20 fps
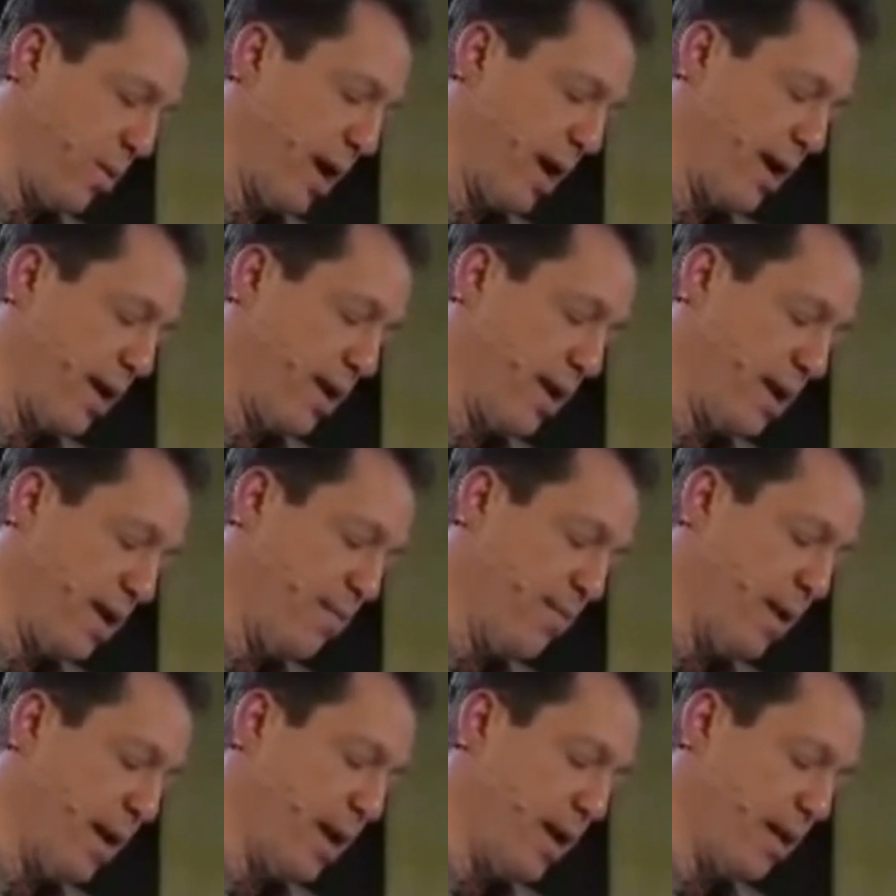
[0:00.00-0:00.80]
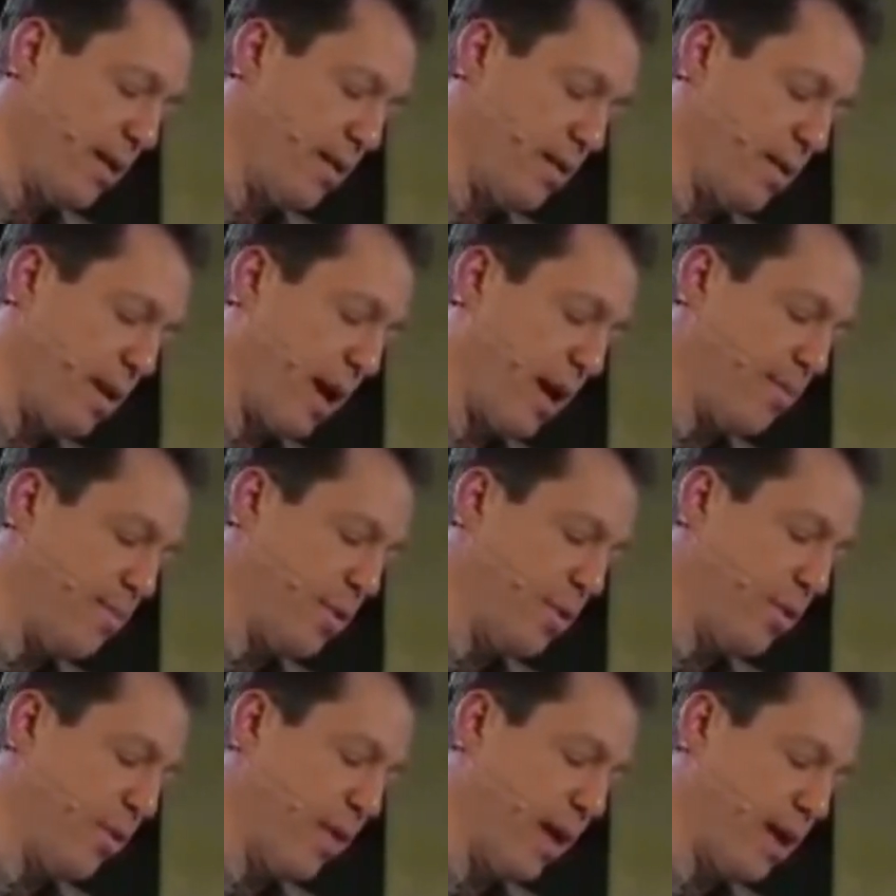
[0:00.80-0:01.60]
Well, email and
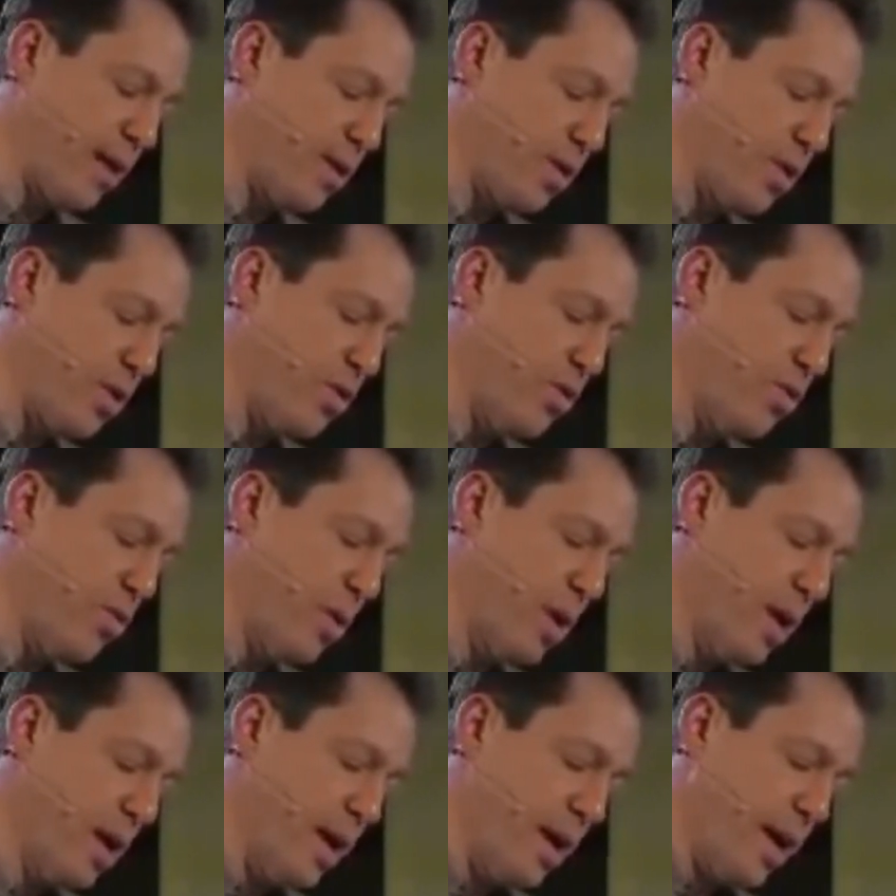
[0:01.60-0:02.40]
Skype do that too,